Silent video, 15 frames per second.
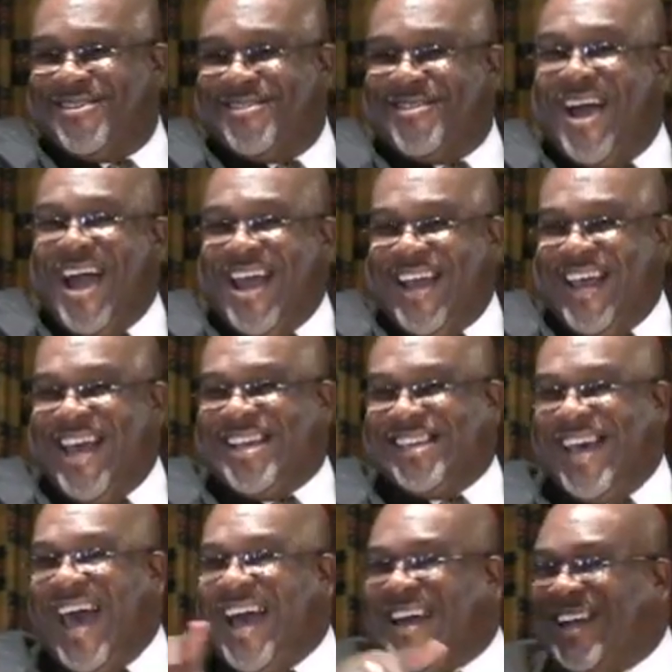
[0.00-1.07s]
Right,
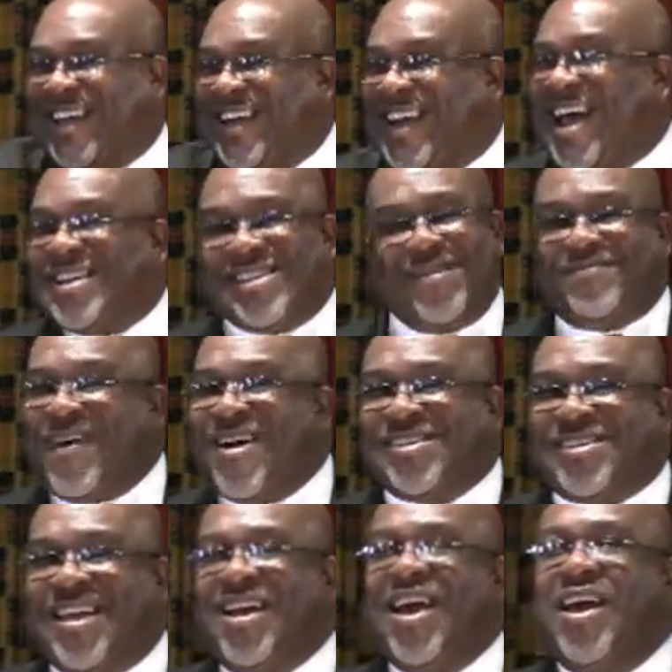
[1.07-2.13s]
exactly. That's the
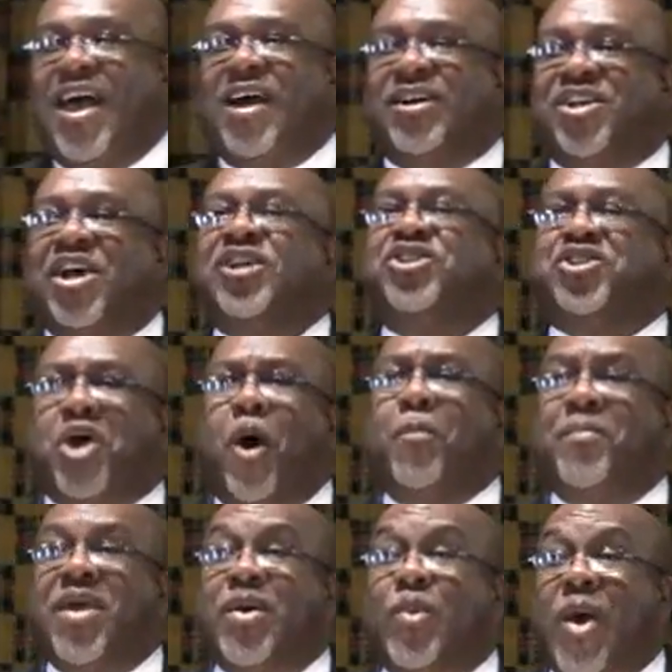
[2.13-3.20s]
first thing. They're going to show
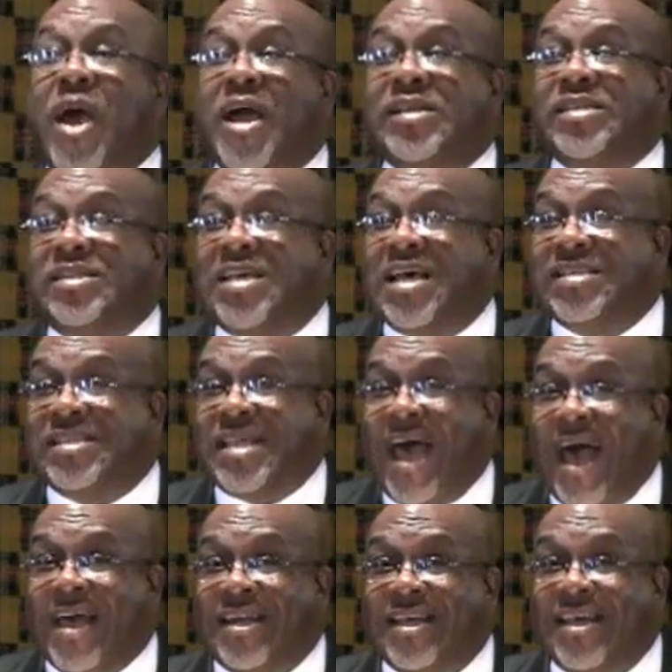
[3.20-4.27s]
me where it says
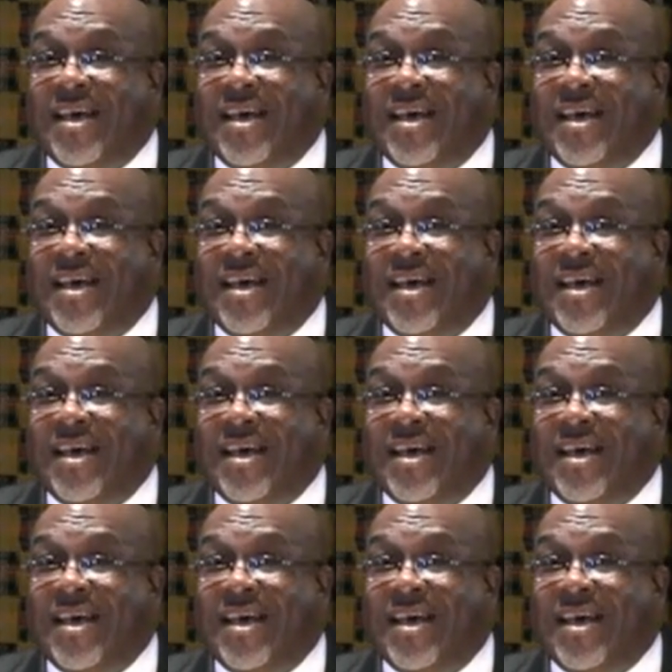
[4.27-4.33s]
that.